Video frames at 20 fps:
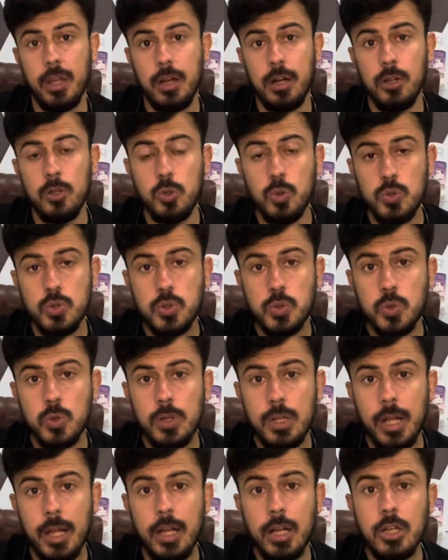loose
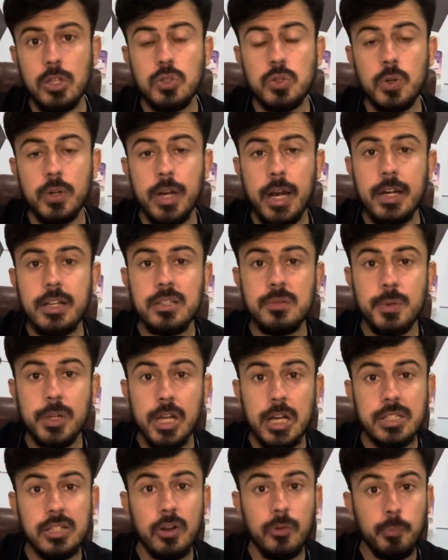stool, so that is
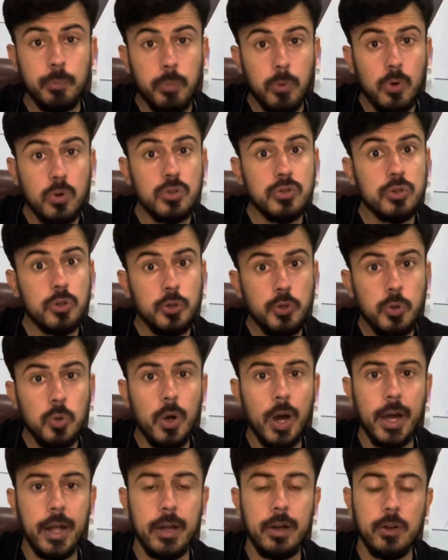because of
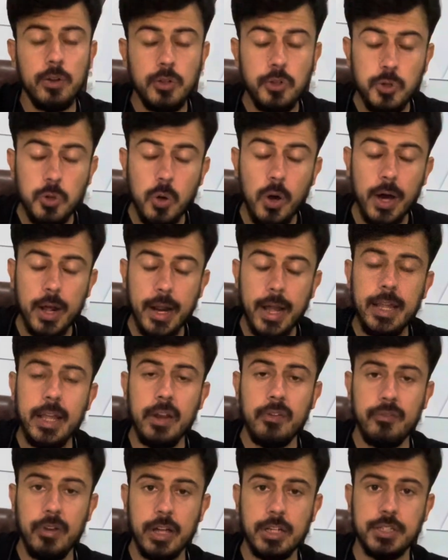post-URI
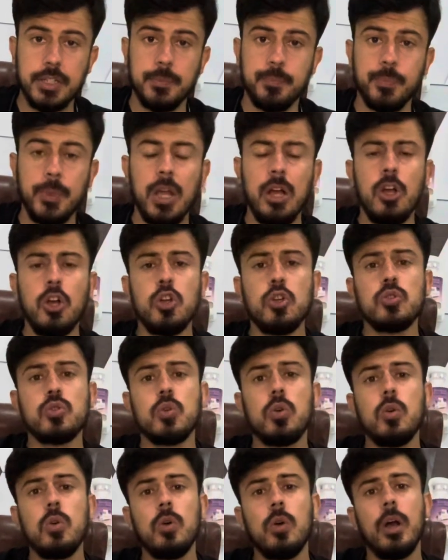infection.
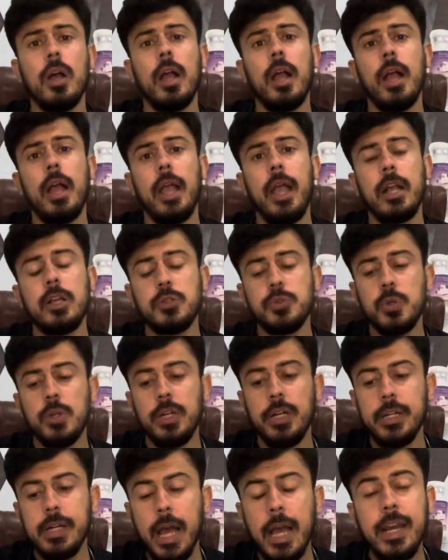So
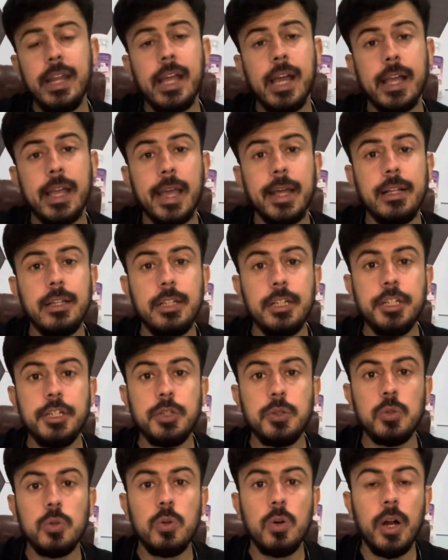actually diarrhea can
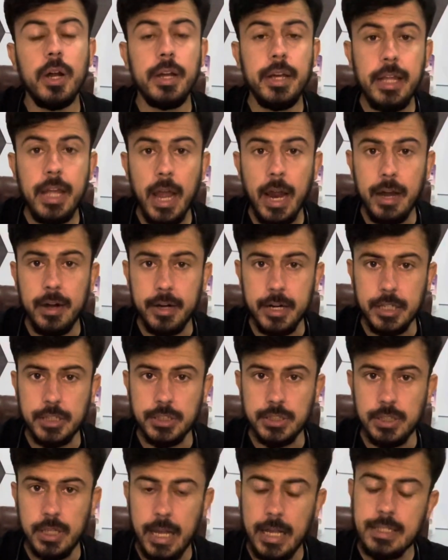lead to
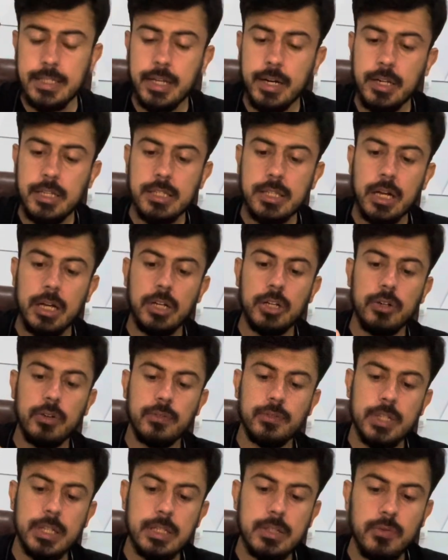dehydration. As a result
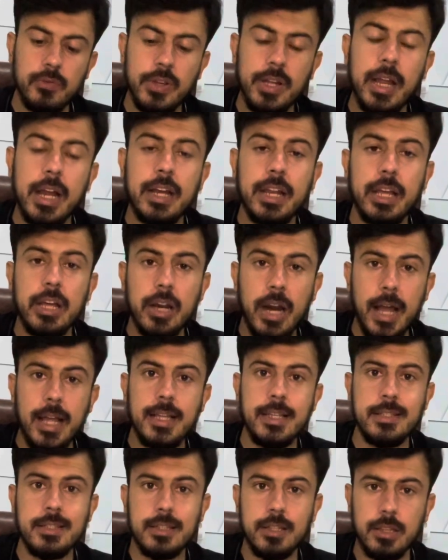of this, we
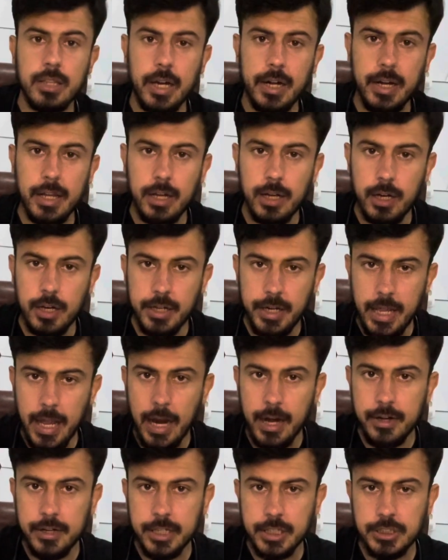categorize the
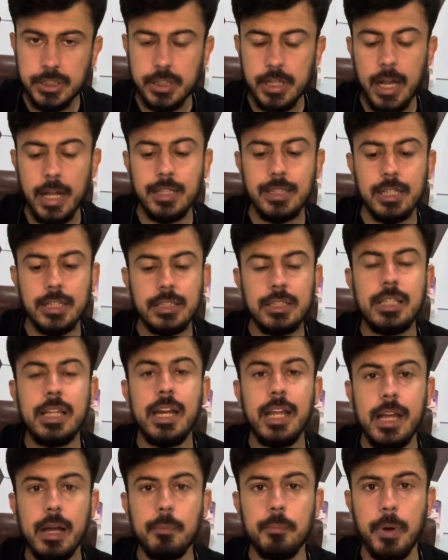dehydration in the
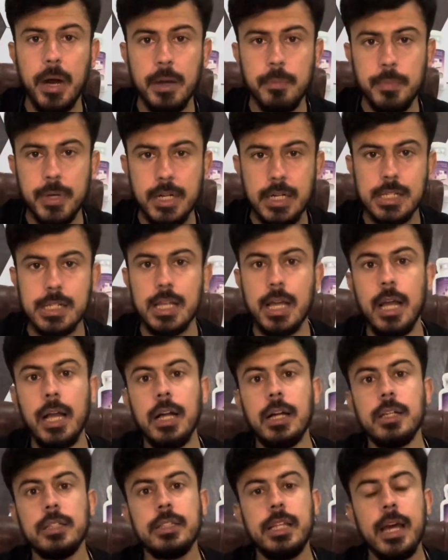3 compartments.
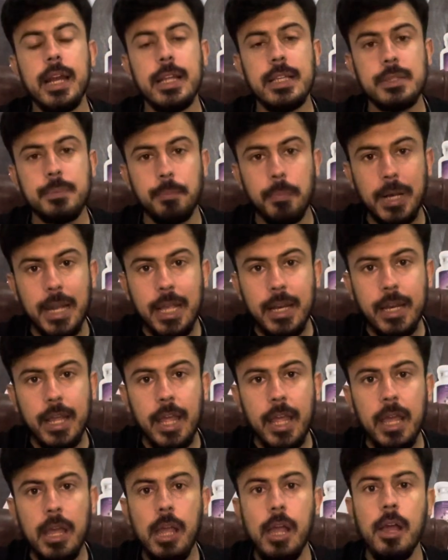There is plane
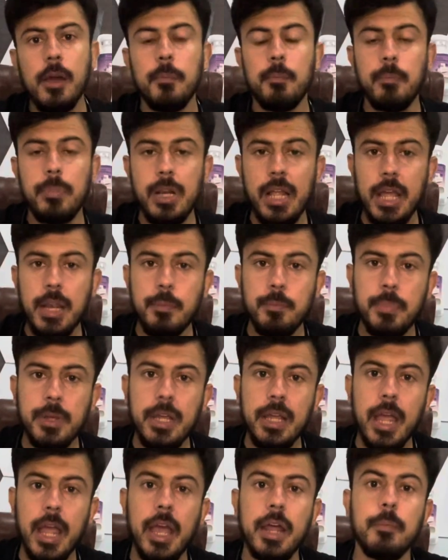A, plane
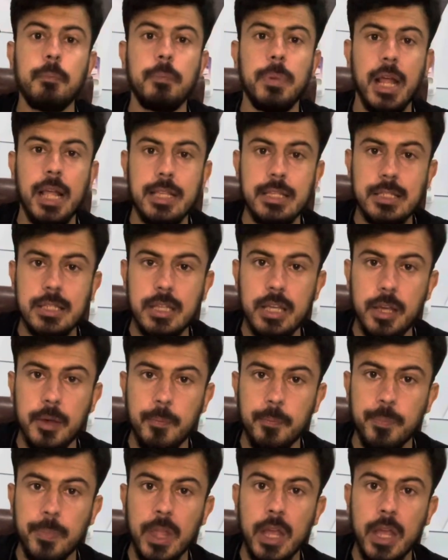B, and plane C.